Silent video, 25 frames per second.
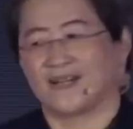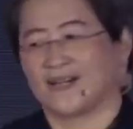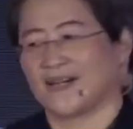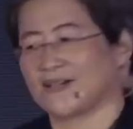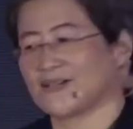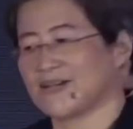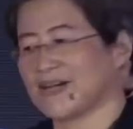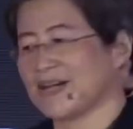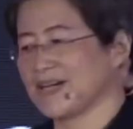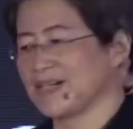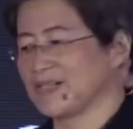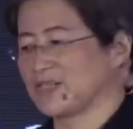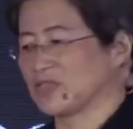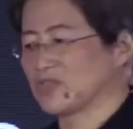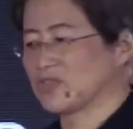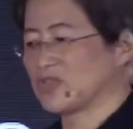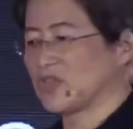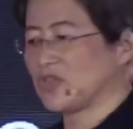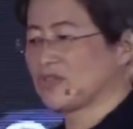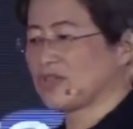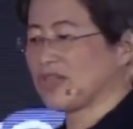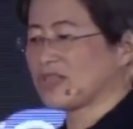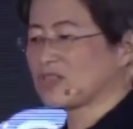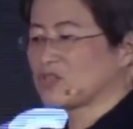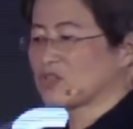All right,
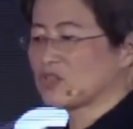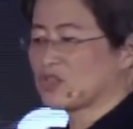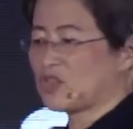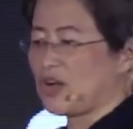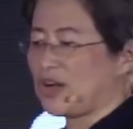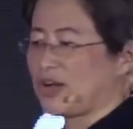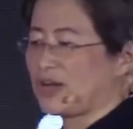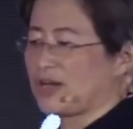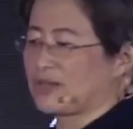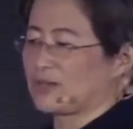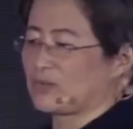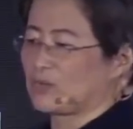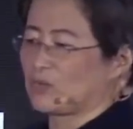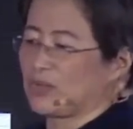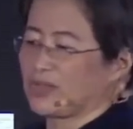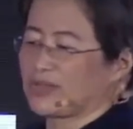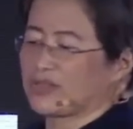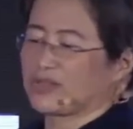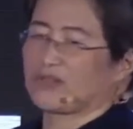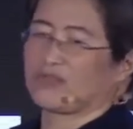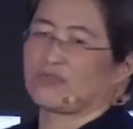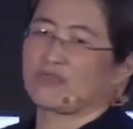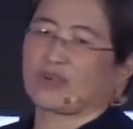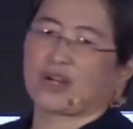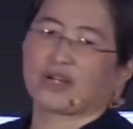so let's start with
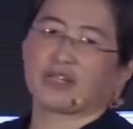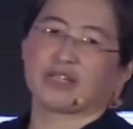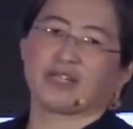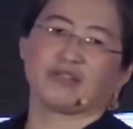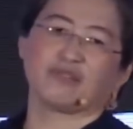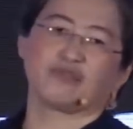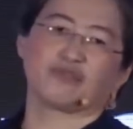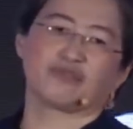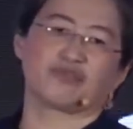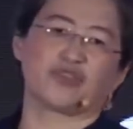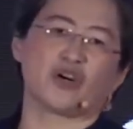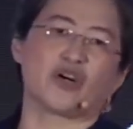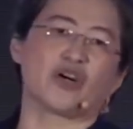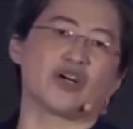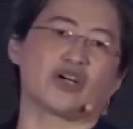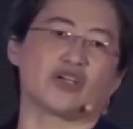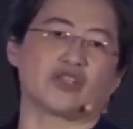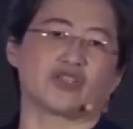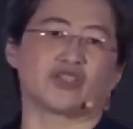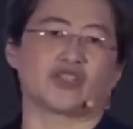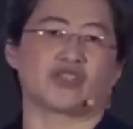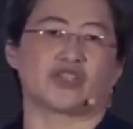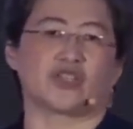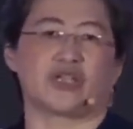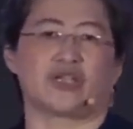the very
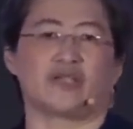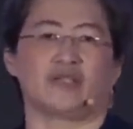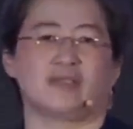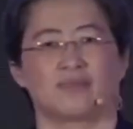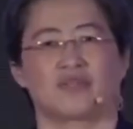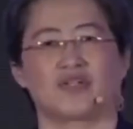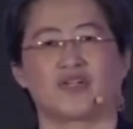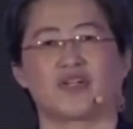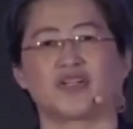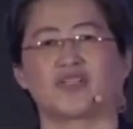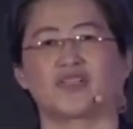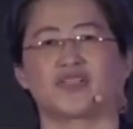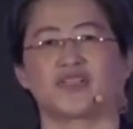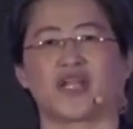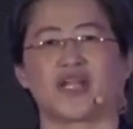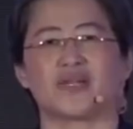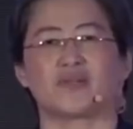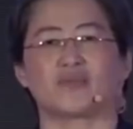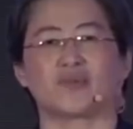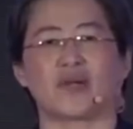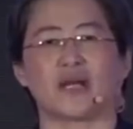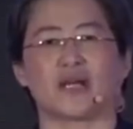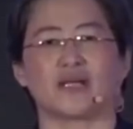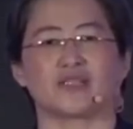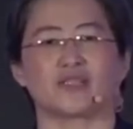first third
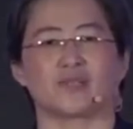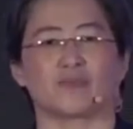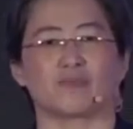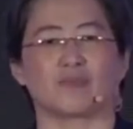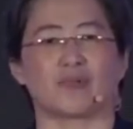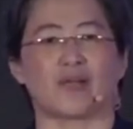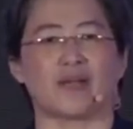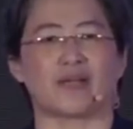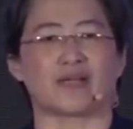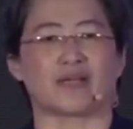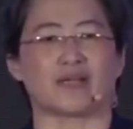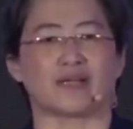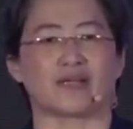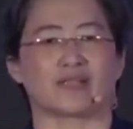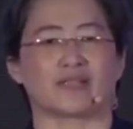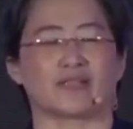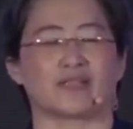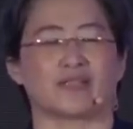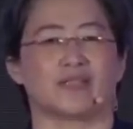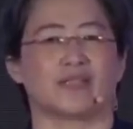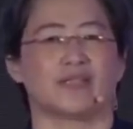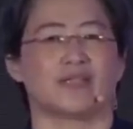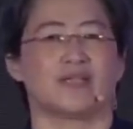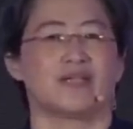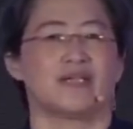gen Ryzen
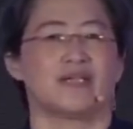product.